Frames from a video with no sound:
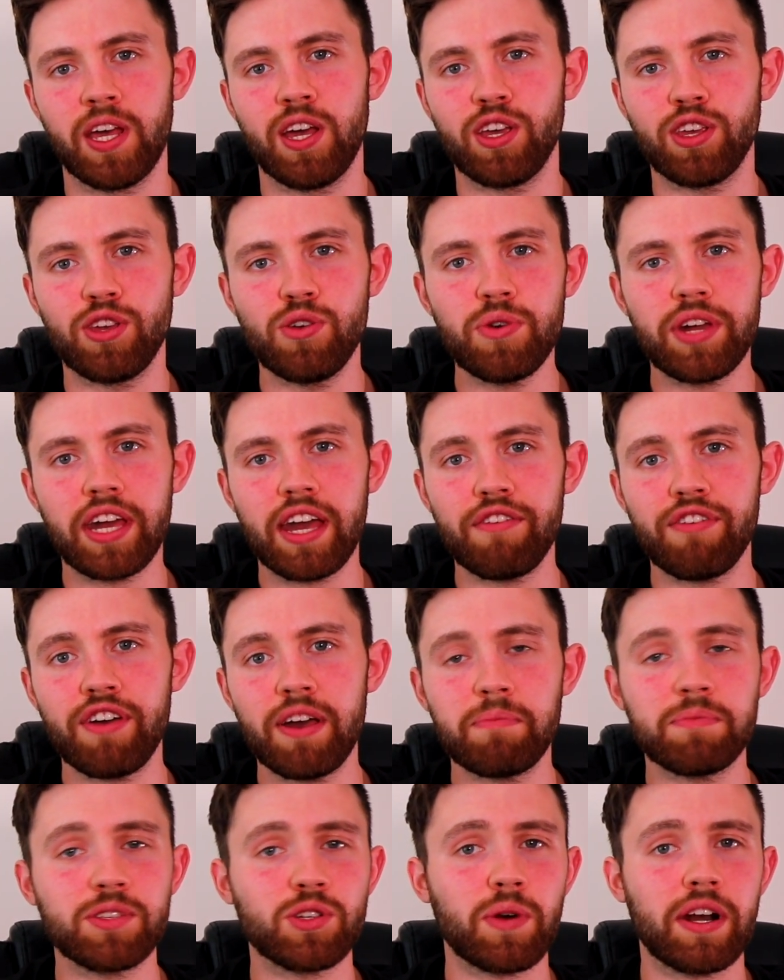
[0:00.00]
You give
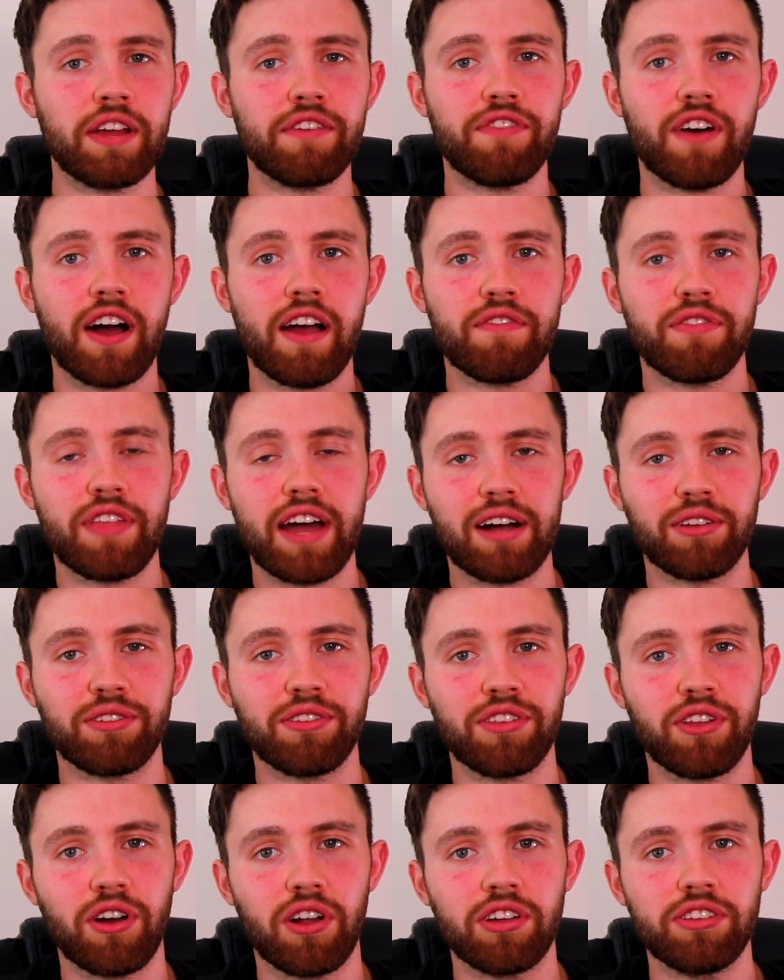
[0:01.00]
him
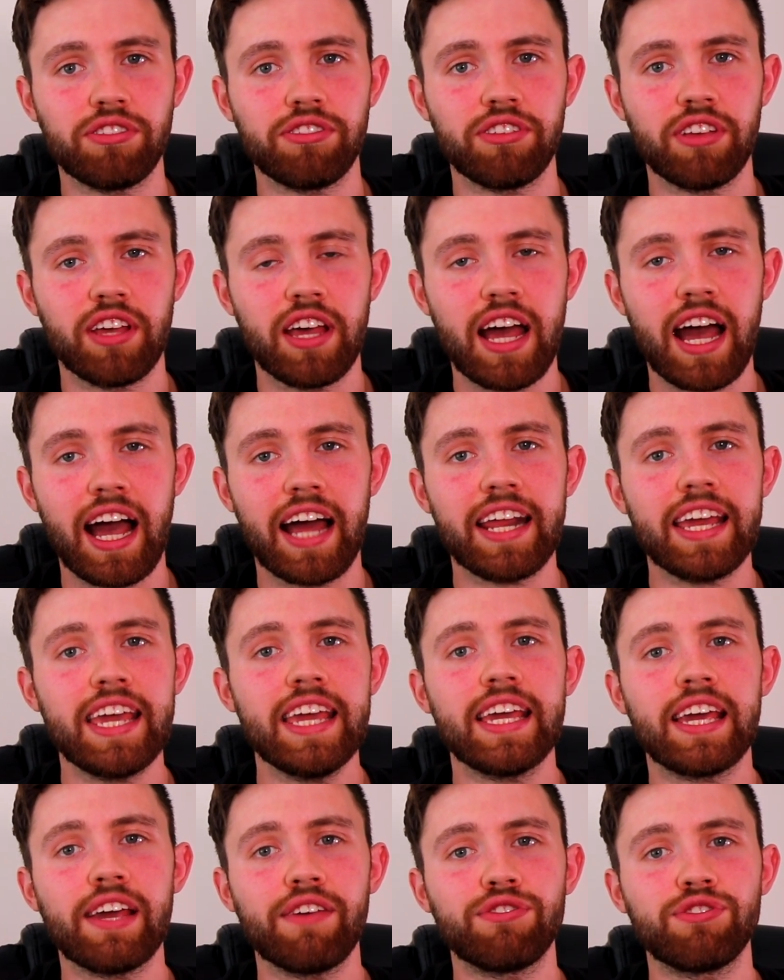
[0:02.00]
$25,000, and
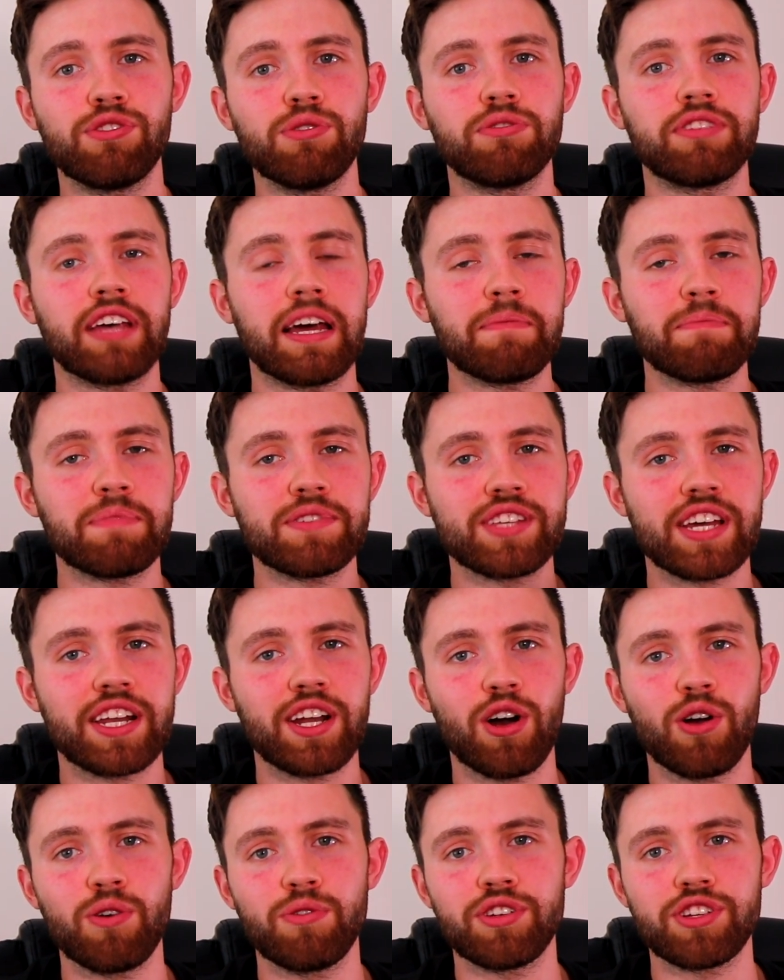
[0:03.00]
he gives you 10%
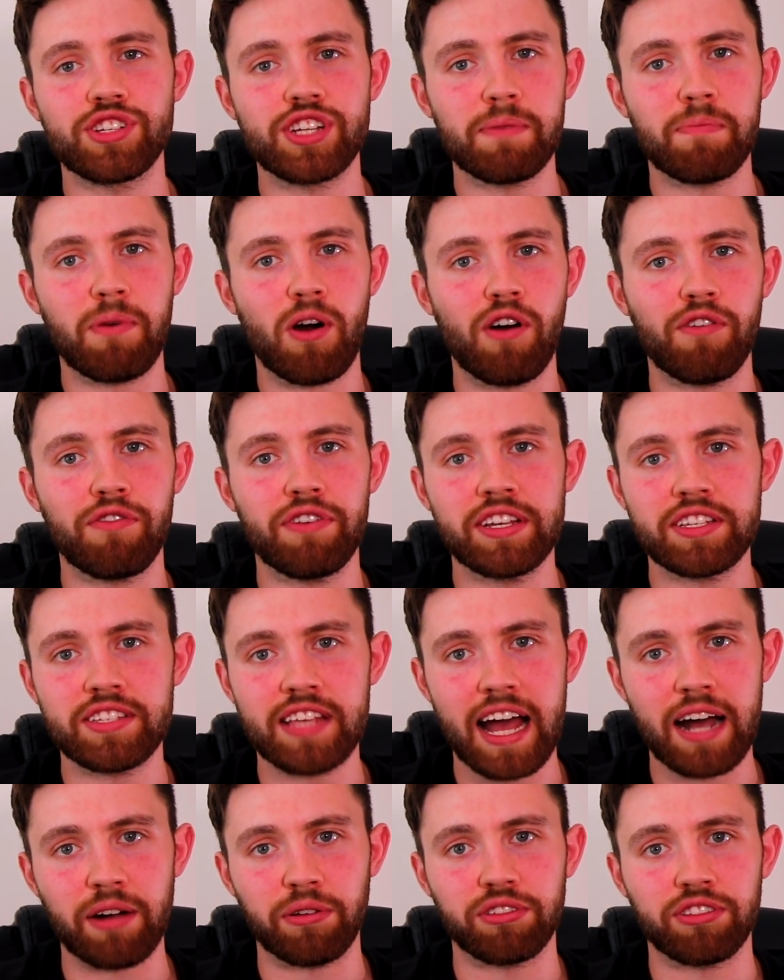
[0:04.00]
ownership of his
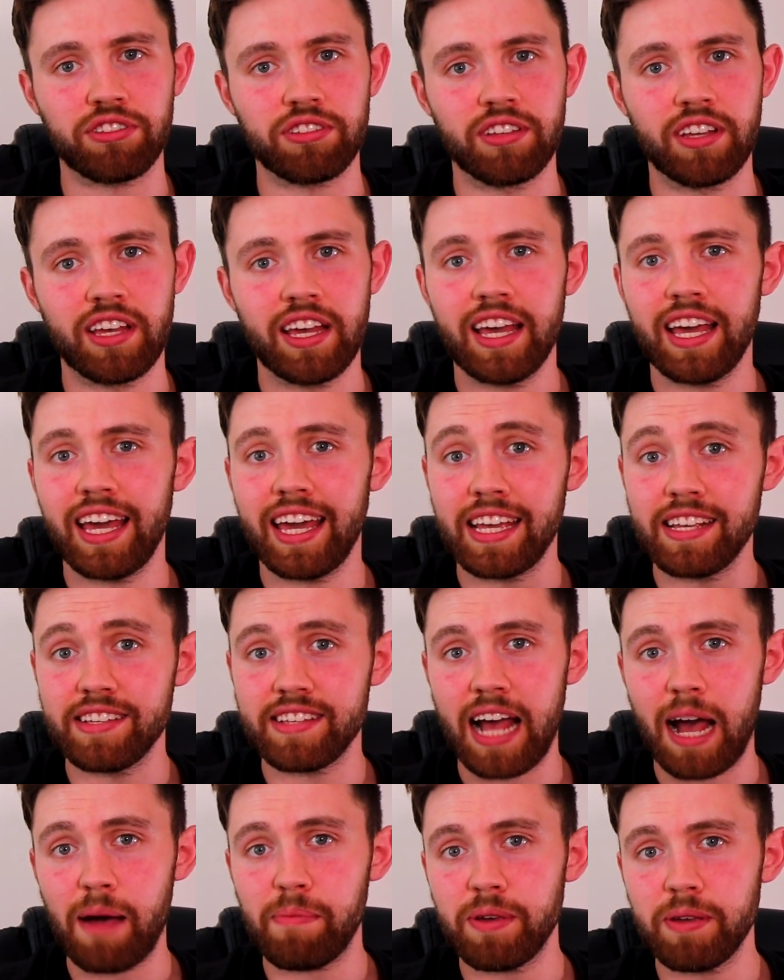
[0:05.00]
house. He's
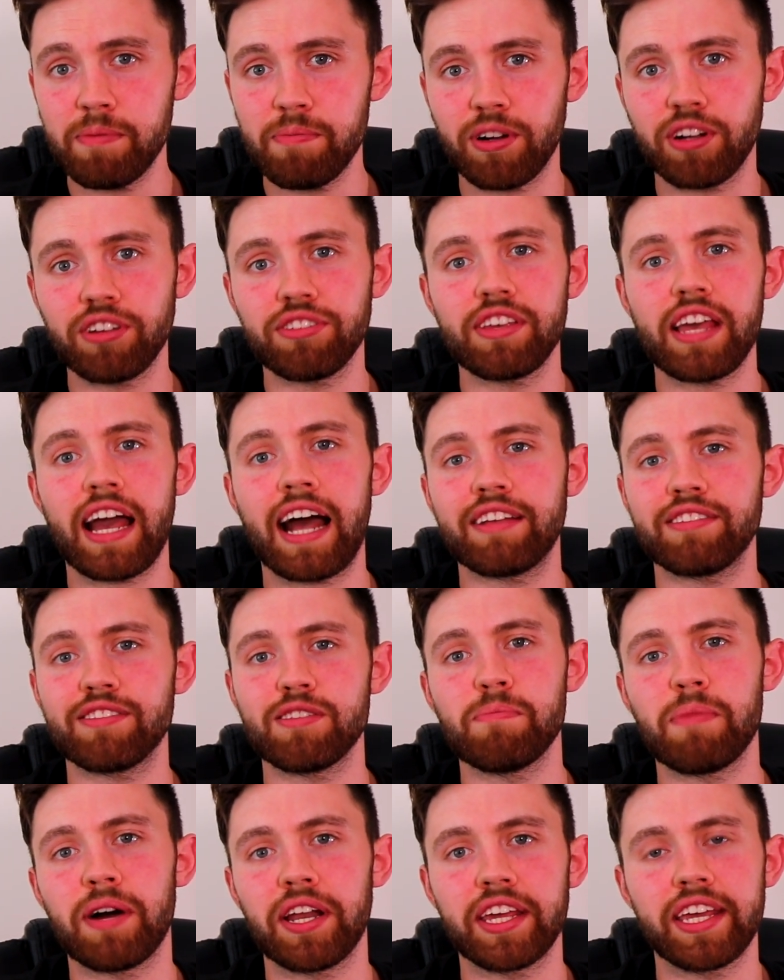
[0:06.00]
happy because he has
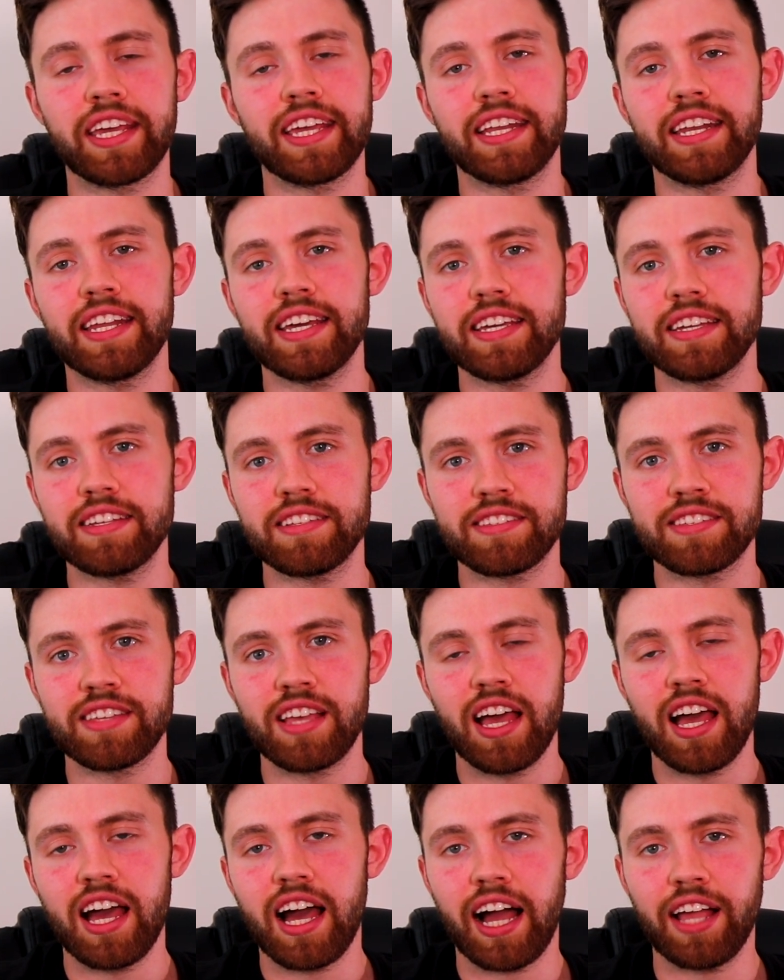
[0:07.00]
the money he needs,
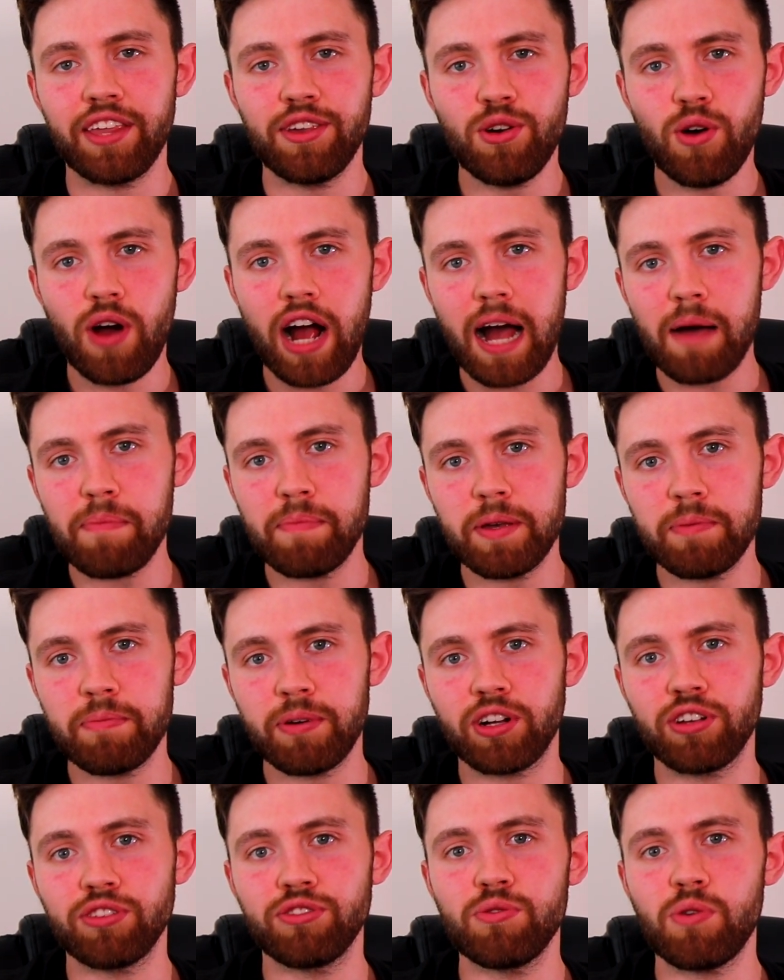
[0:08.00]
and you're happy
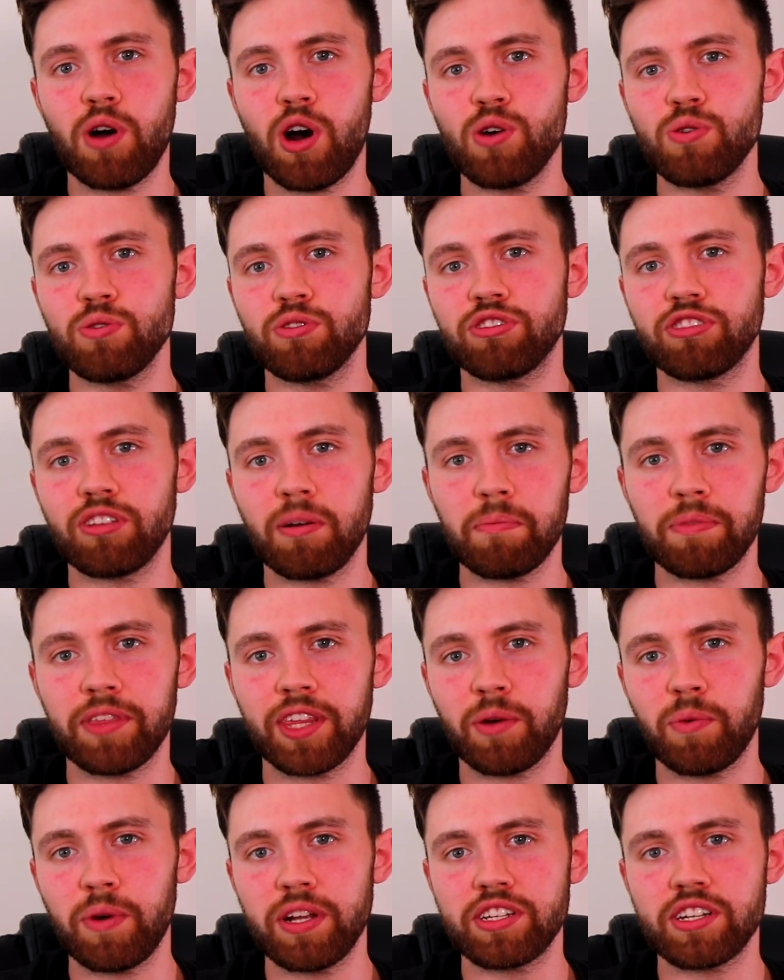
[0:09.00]
because you own
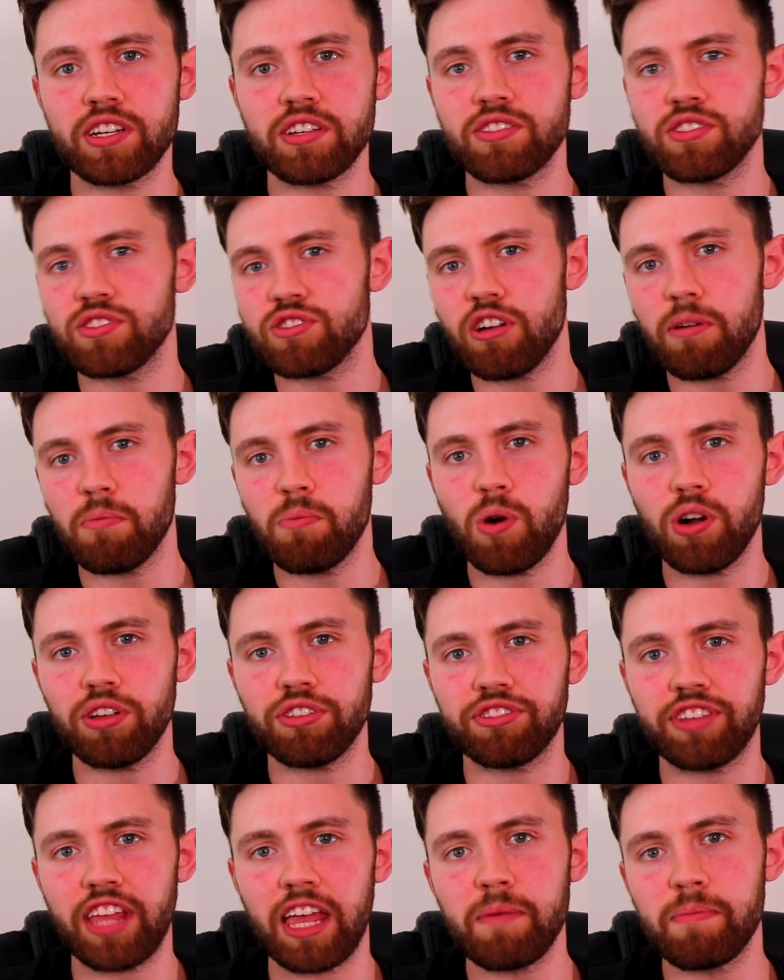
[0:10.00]
something which is somewhat
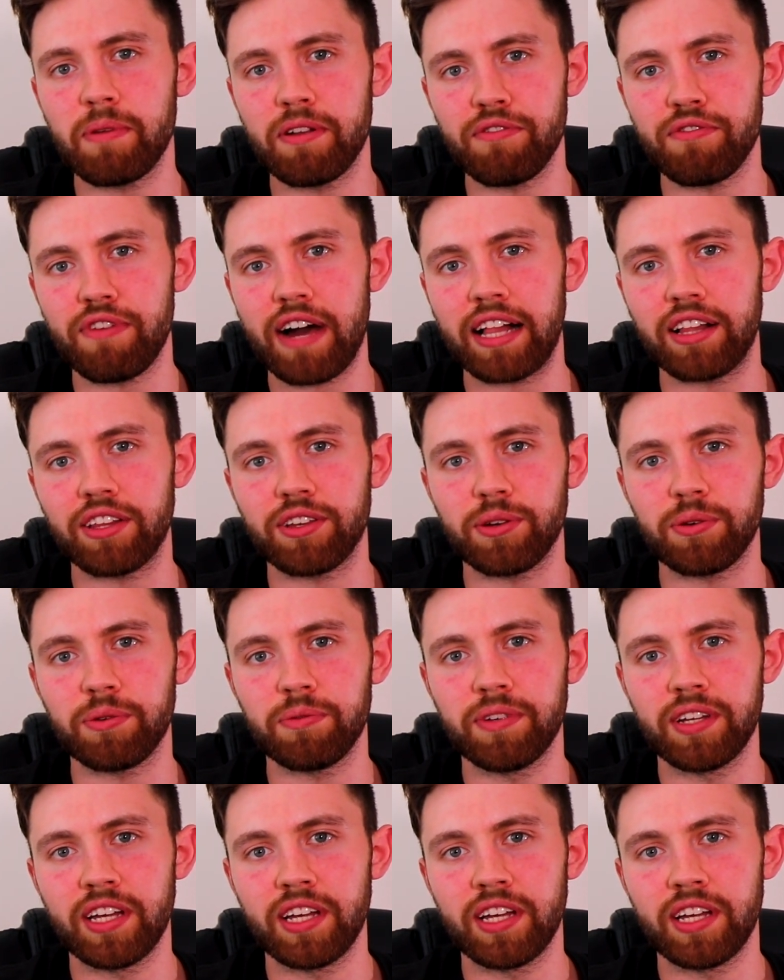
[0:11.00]
stable in value.